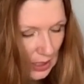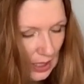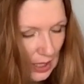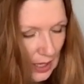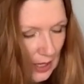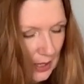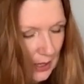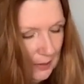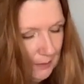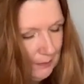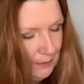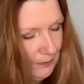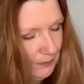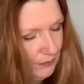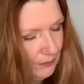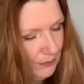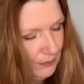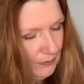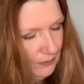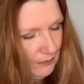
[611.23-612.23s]
Um,
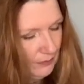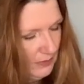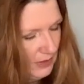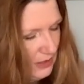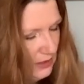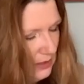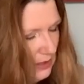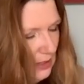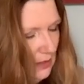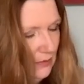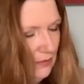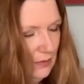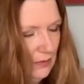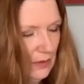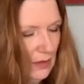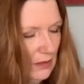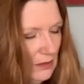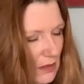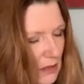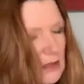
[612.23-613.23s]
let me see if,
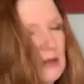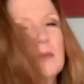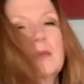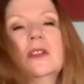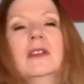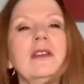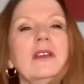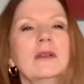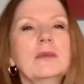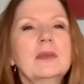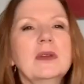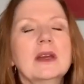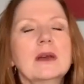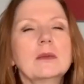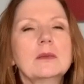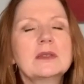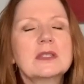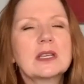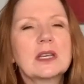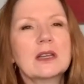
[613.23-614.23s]
I don't know whether you'll be
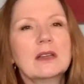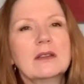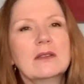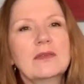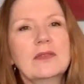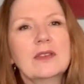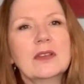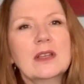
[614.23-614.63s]
able to kind of